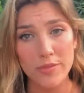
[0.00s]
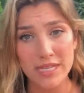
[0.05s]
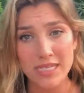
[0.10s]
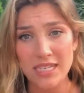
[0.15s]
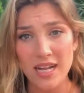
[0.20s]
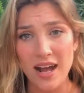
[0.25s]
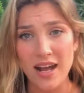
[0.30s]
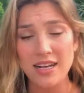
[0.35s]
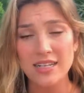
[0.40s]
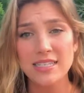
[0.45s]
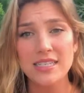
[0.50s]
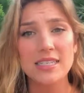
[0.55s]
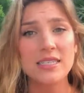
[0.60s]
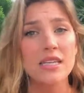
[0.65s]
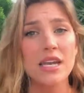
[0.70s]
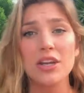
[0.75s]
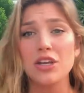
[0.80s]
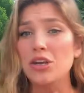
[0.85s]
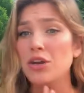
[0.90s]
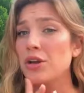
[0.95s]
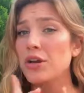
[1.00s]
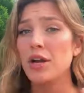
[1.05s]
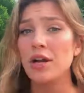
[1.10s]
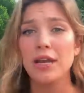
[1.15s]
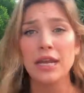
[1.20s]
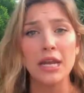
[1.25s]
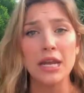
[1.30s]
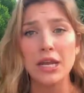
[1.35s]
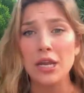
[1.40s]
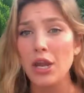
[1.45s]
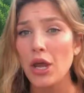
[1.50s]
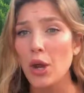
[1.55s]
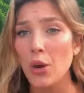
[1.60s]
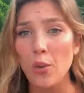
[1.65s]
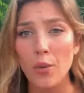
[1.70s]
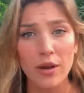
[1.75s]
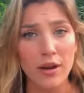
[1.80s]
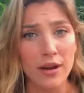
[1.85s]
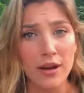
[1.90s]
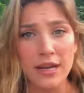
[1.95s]
the toxins and you're gonna get
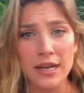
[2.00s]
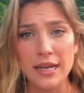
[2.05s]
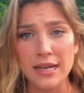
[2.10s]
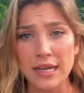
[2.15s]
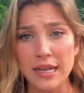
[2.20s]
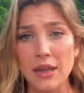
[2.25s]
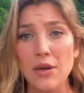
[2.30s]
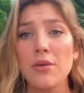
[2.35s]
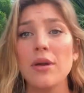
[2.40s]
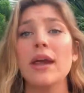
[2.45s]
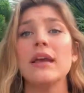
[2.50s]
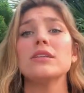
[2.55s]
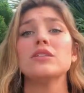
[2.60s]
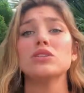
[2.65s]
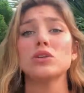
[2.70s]
nowhere, honey, okay?